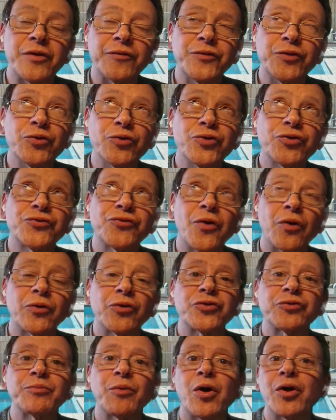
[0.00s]
reviews
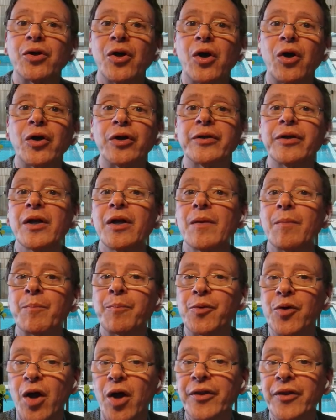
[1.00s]
focus more on
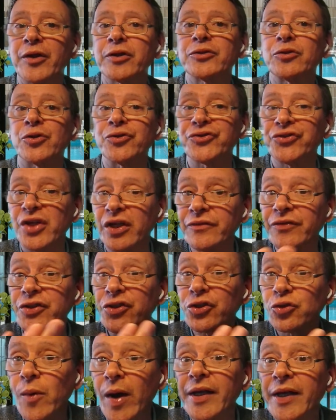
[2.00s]
product or
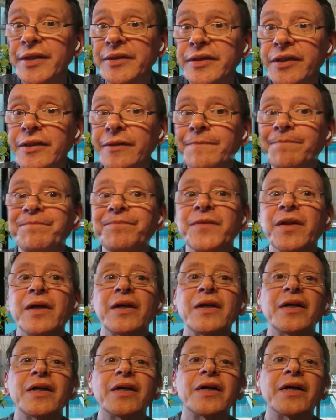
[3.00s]
service quality,
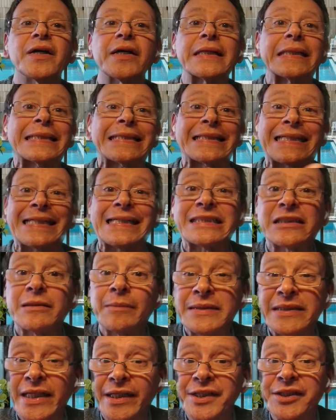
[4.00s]

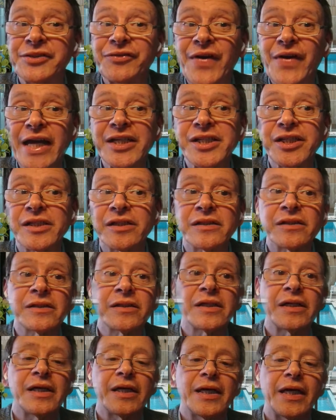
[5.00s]
customer
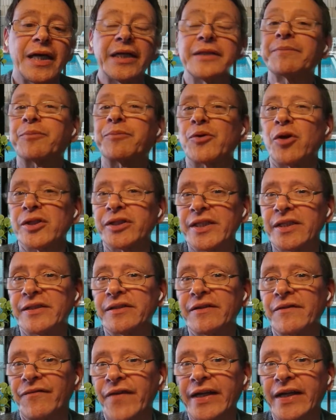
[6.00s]
satisfaction, and
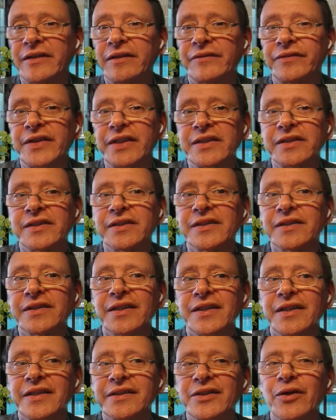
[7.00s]
process effectiveness.
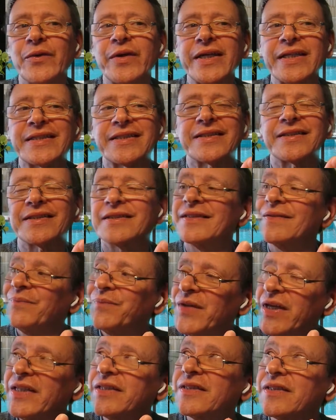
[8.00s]
So
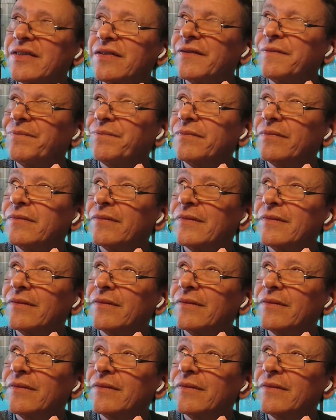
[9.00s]
it's